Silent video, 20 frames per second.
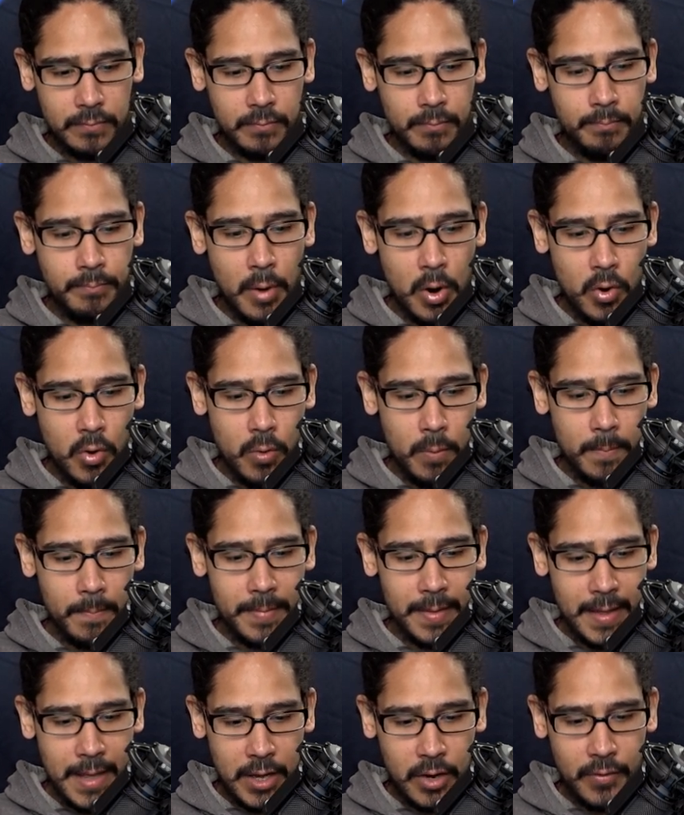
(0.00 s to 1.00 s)
boom,
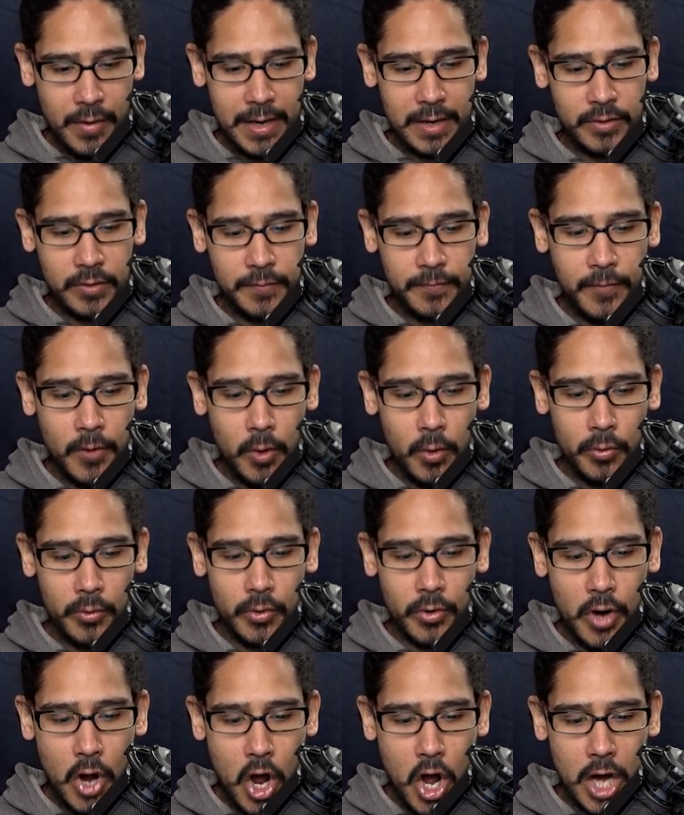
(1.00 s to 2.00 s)
it created the
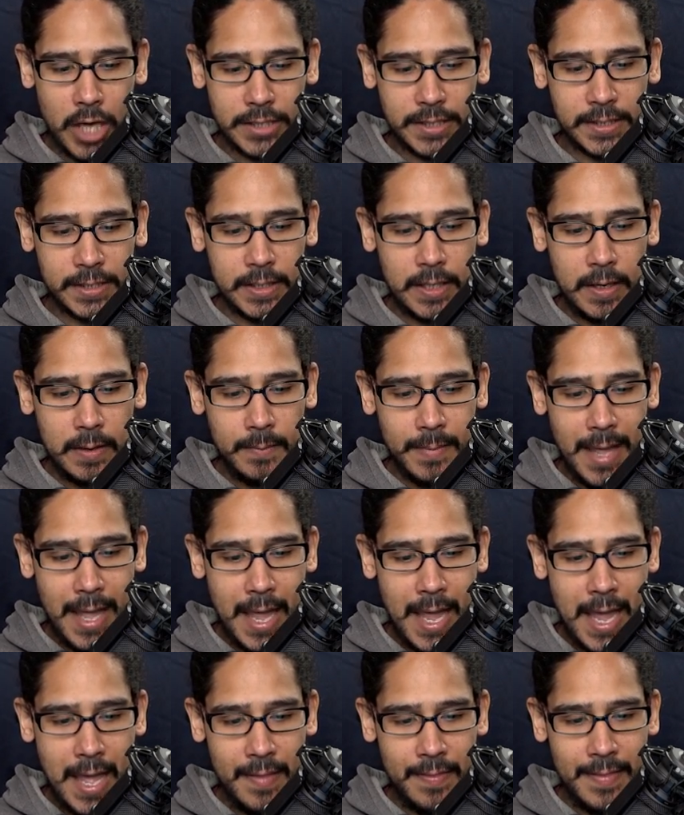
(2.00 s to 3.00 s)
folder. Awesome.
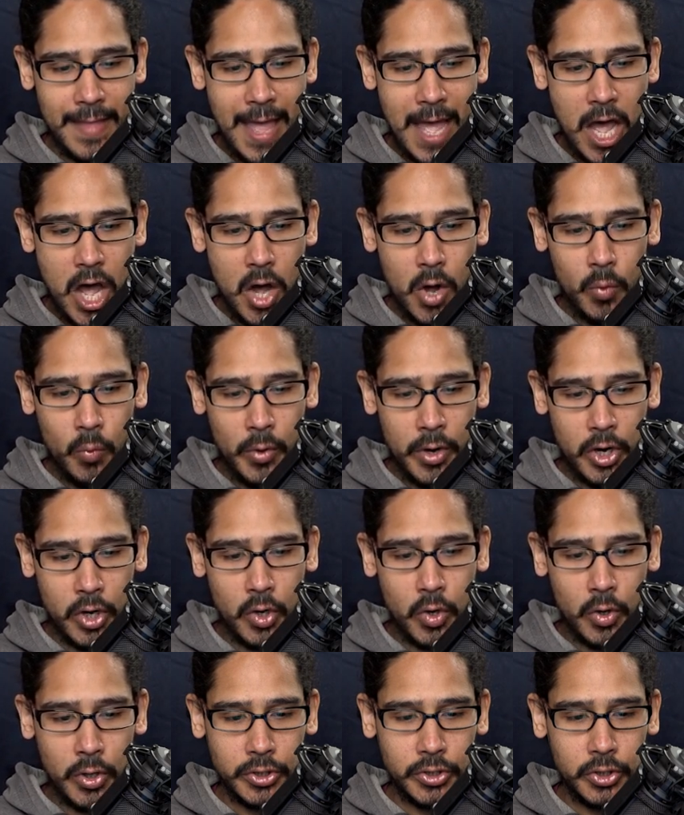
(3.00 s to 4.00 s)
And now we are
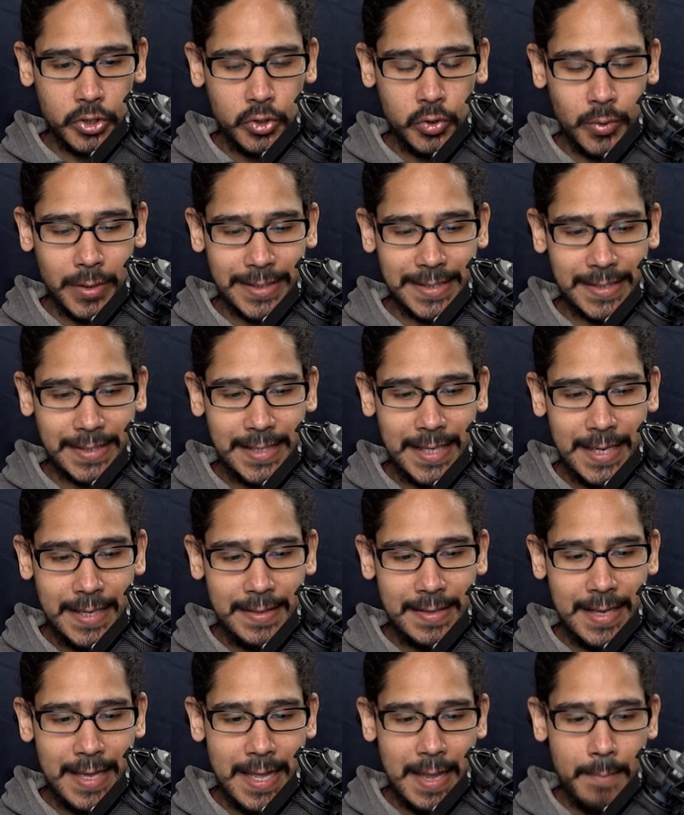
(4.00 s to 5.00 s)
going to do a
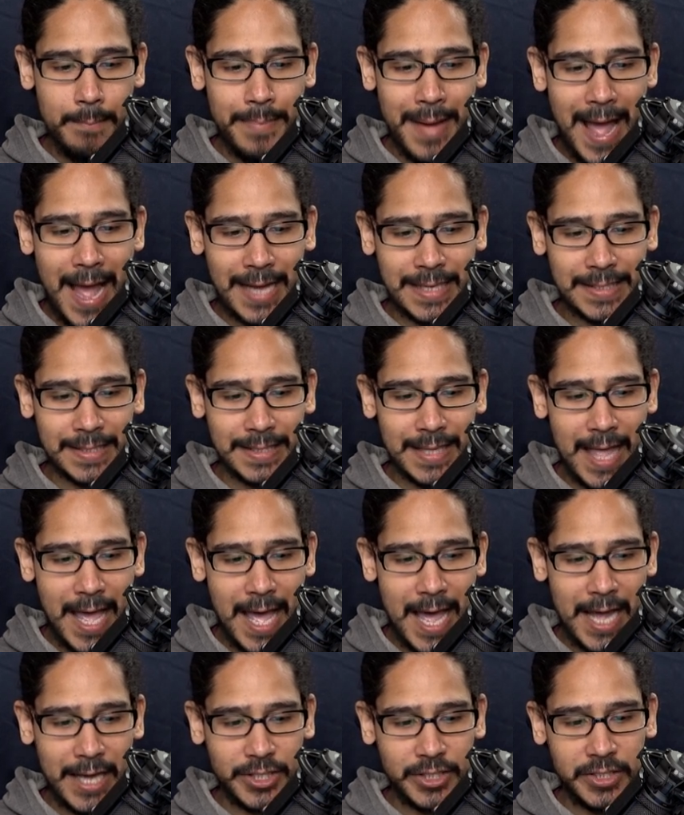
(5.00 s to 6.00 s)
CD
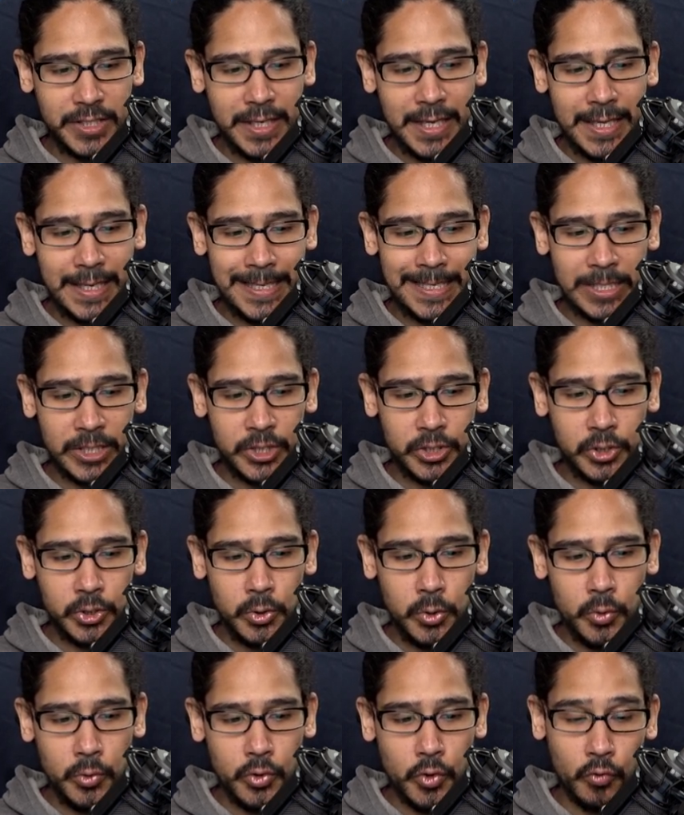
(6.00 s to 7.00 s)
backslash to get
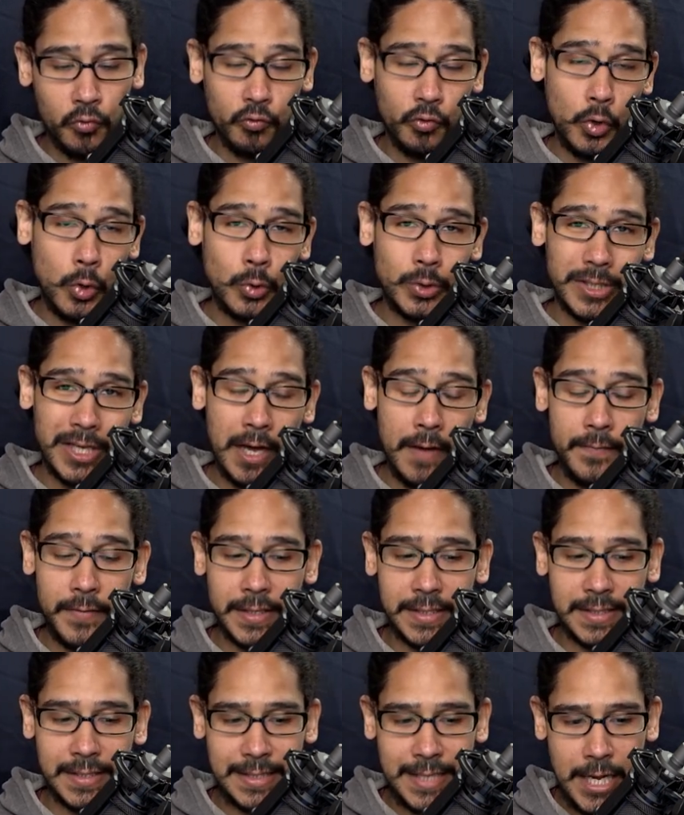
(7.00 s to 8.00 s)
into the root of the
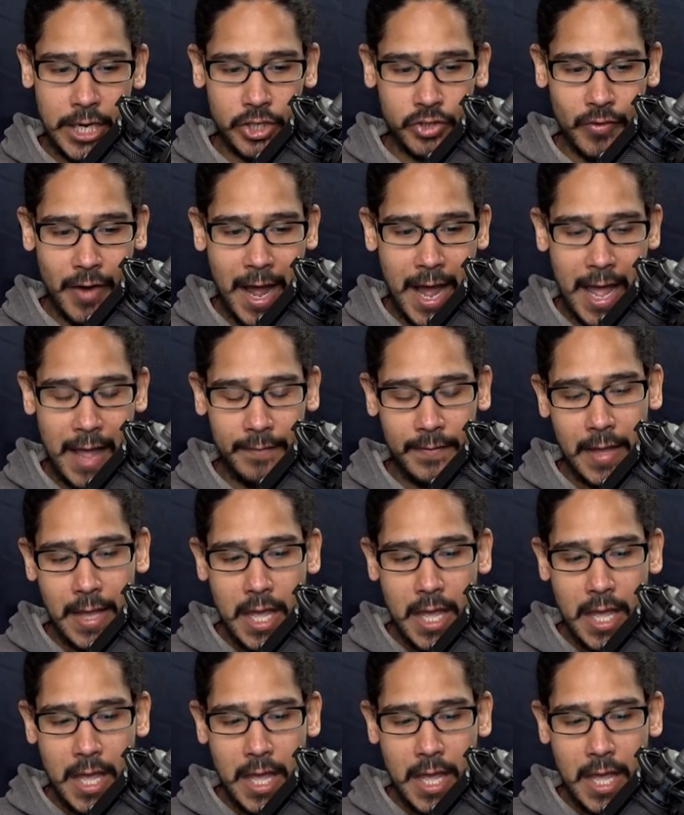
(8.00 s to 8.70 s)
C drive.